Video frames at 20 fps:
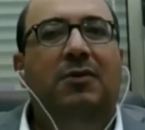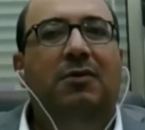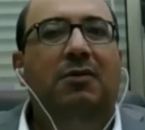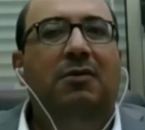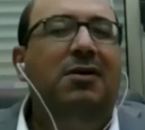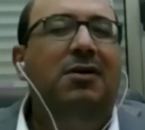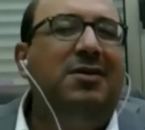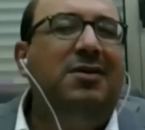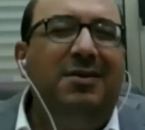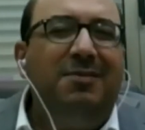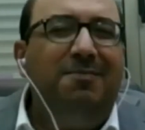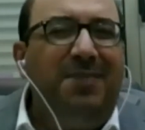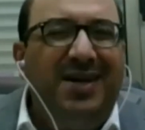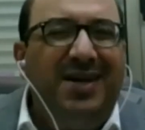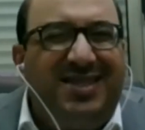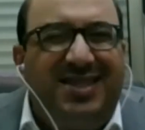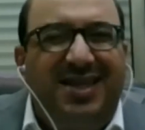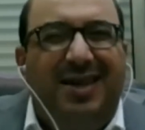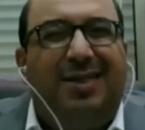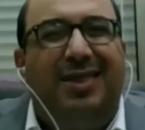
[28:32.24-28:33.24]
And then
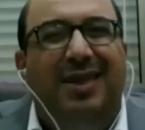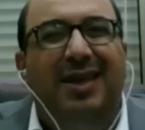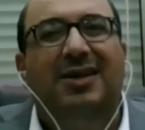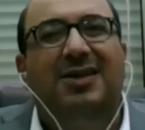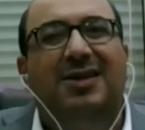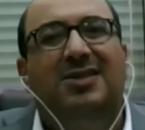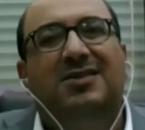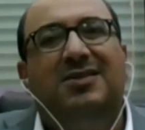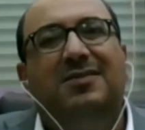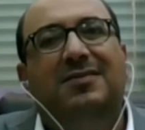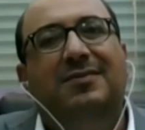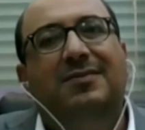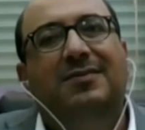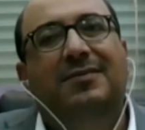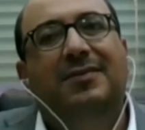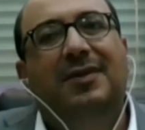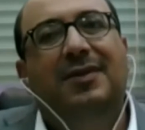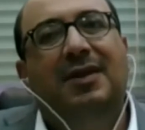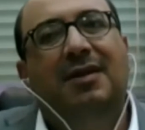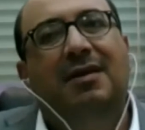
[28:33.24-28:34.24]
basic things.
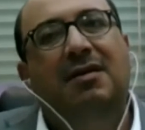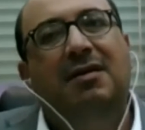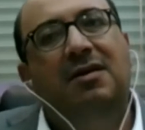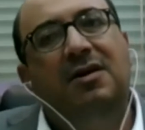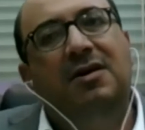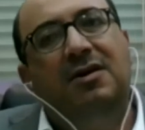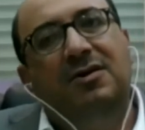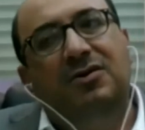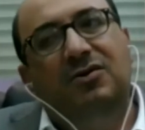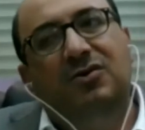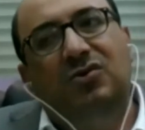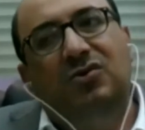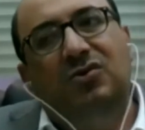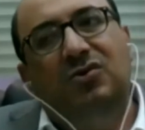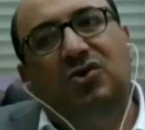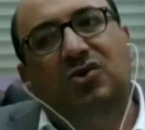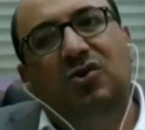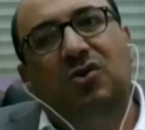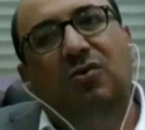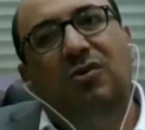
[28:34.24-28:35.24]

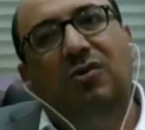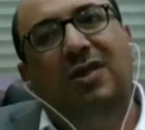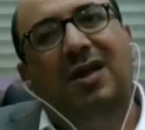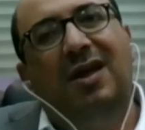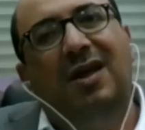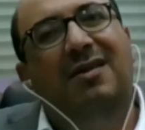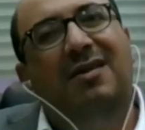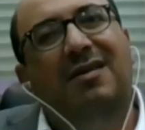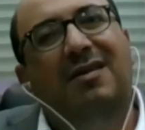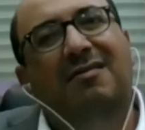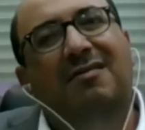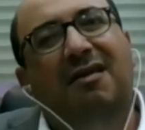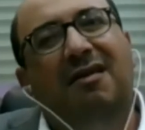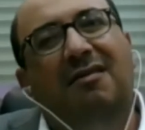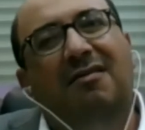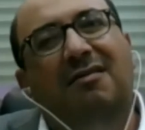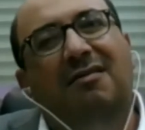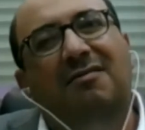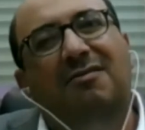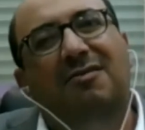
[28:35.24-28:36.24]
So then
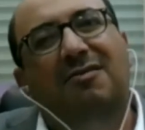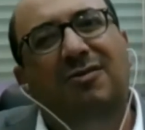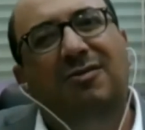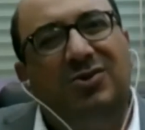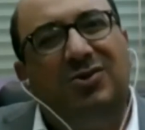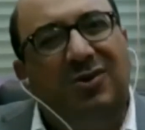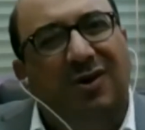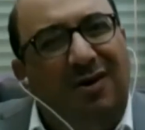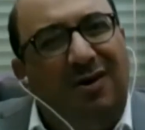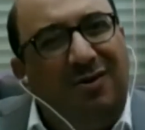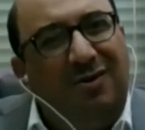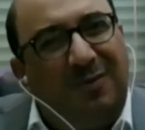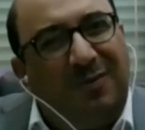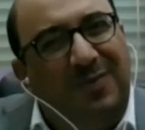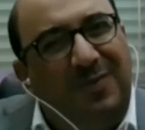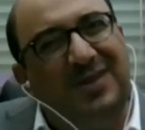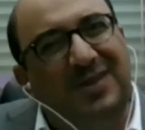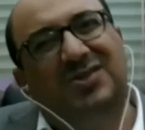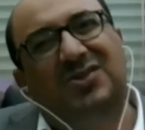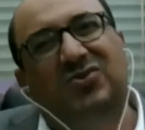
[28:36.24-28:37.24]
you lose all your
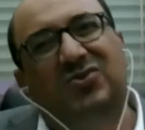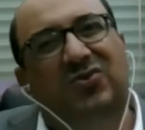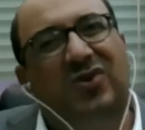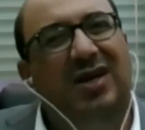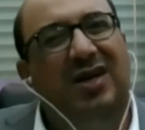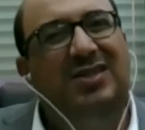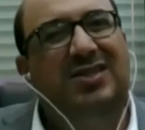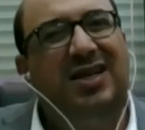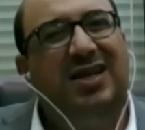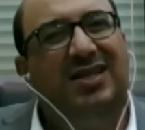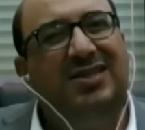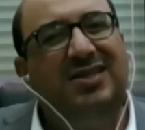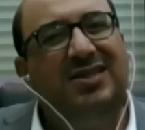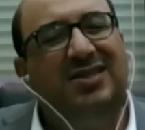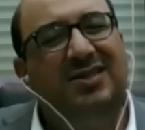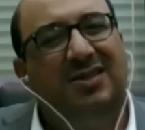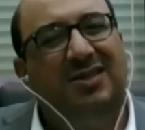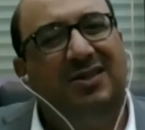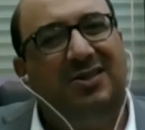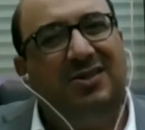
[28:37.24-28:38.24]
basic rights as a
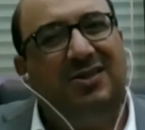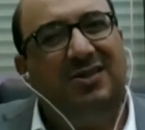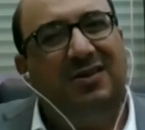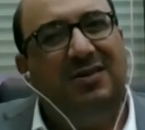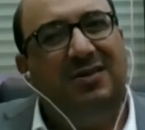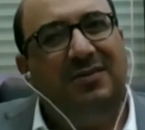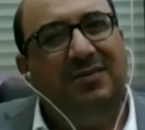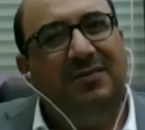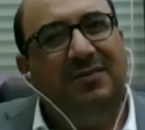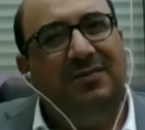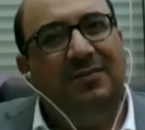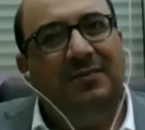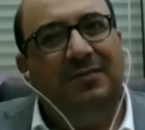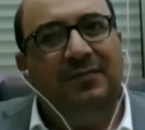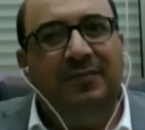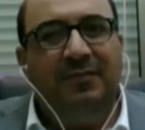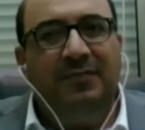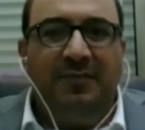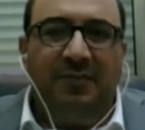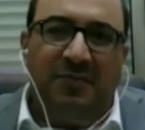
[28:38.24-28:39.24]
citizen,
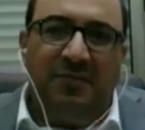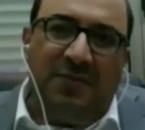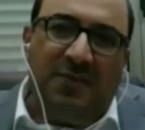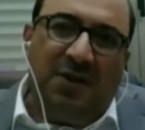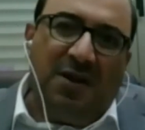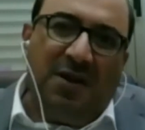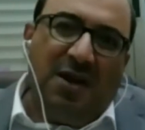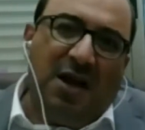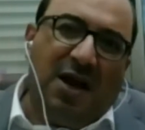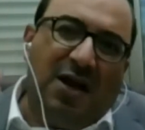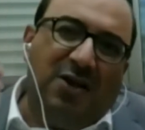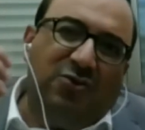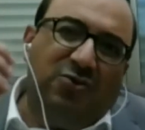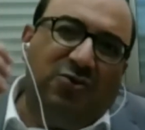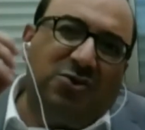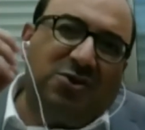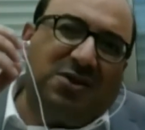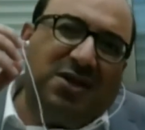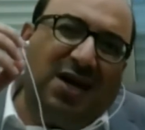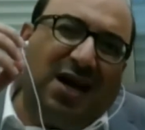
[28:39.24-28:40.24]
and you
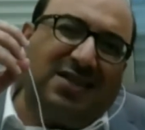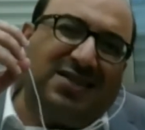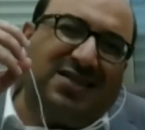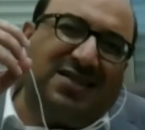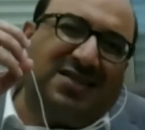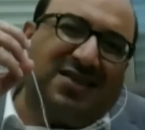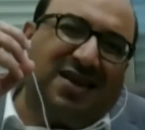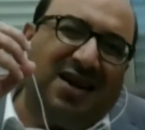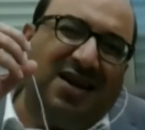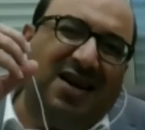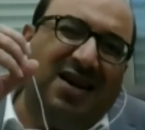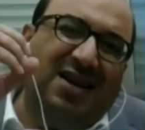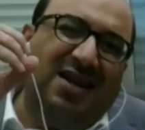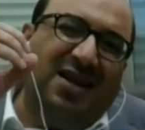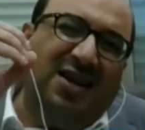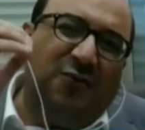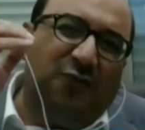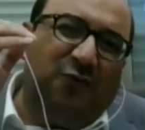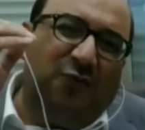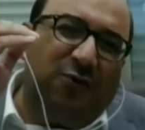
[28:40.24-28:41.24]
start struggling
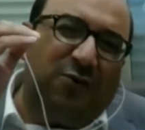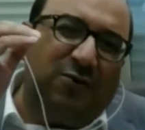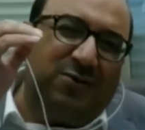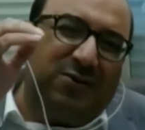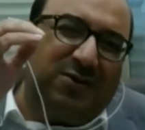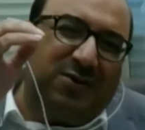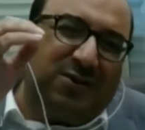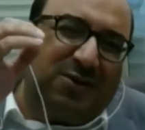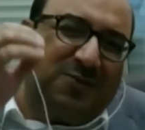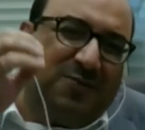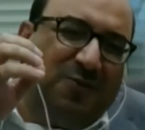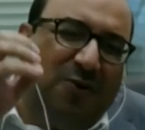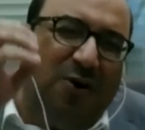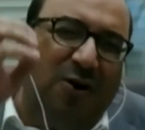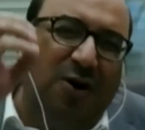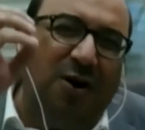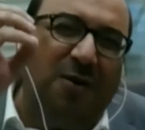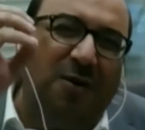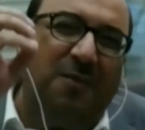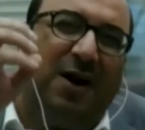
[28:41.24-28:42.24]
for
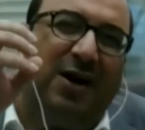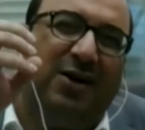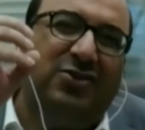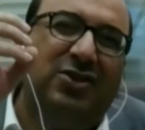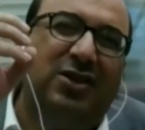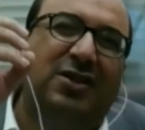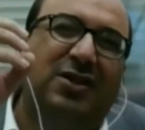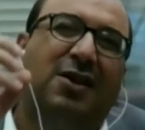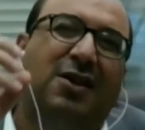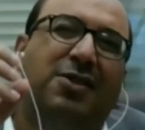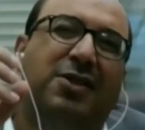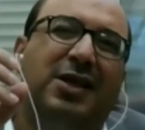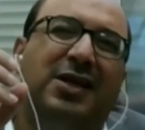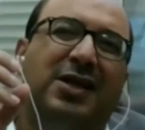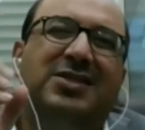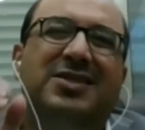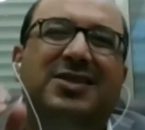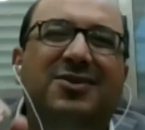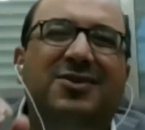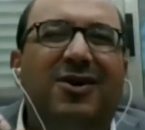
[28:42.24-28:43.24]
small marginal things
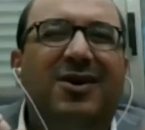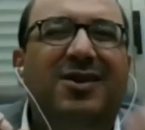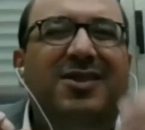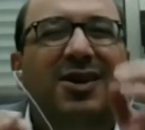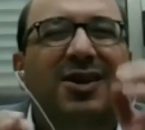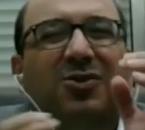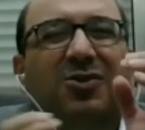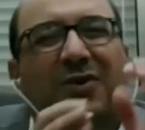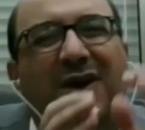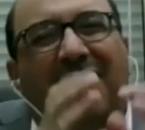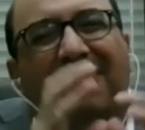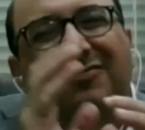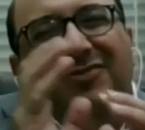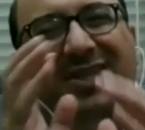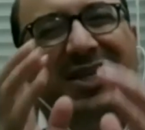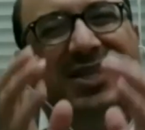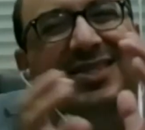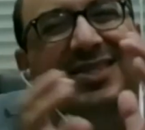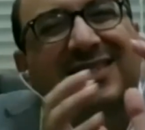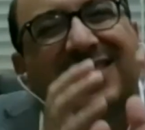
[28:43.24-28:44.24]
in order to have
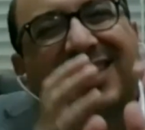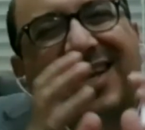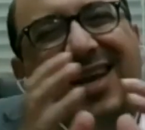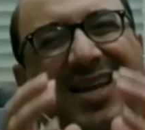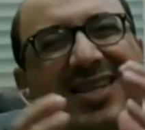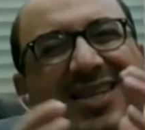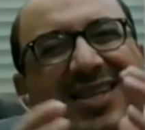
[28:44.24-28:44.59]
just any